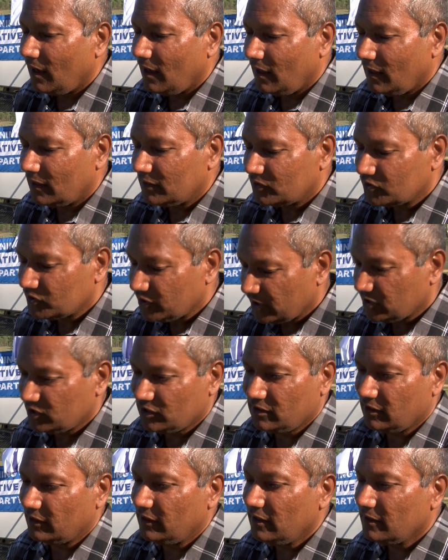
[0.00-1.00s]
And
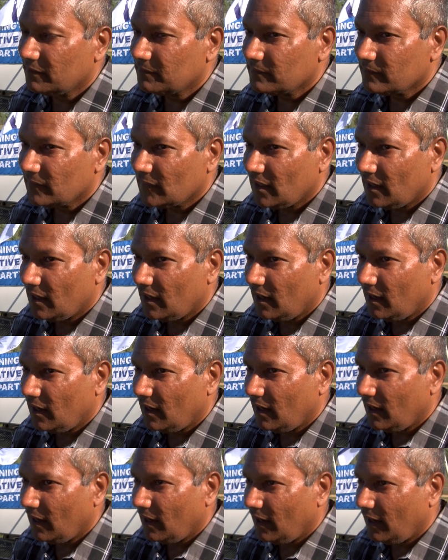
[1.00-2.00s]
tragically,
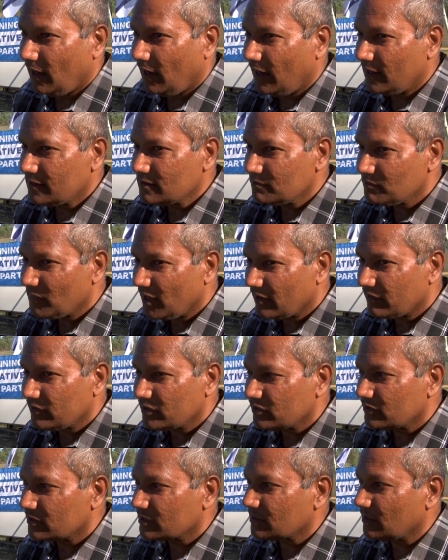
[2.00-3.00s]
as a
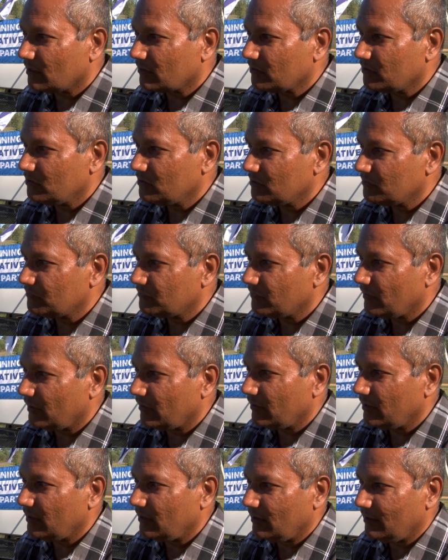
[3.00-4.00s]
migrant to this country who's
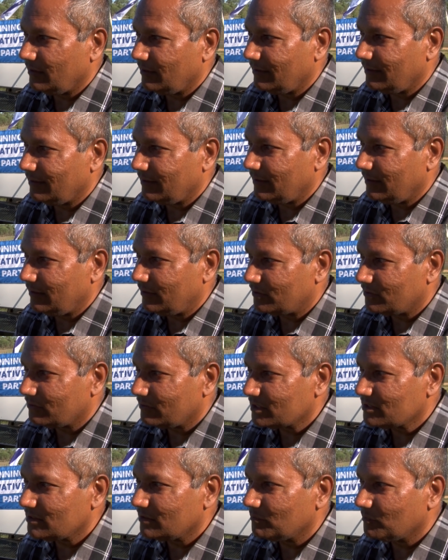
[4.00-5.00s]
very
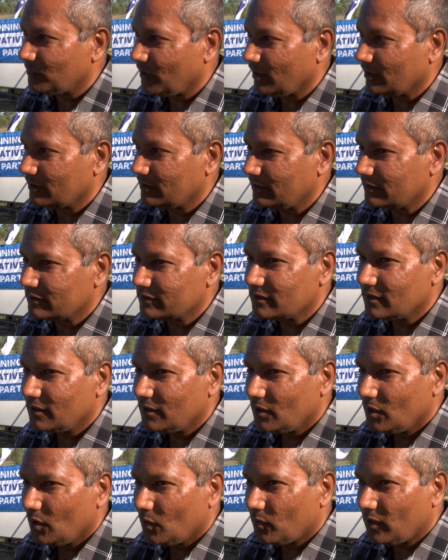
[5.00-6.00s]
interested in politics,
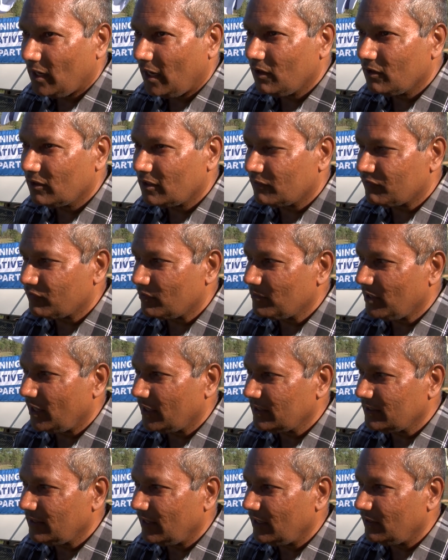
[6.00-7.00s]
when I look at from
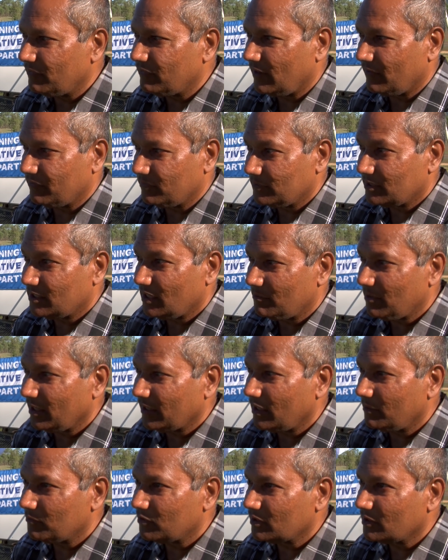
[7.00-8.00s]
1985, from the time I
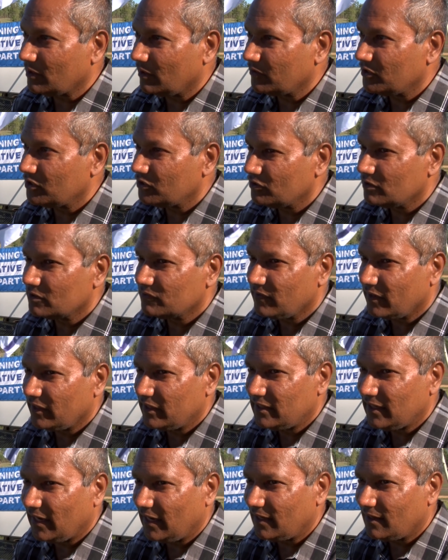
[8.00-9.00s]
came to the country to this
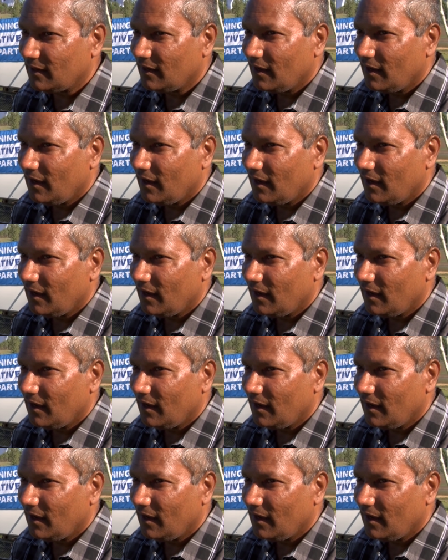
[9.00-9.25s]
very date,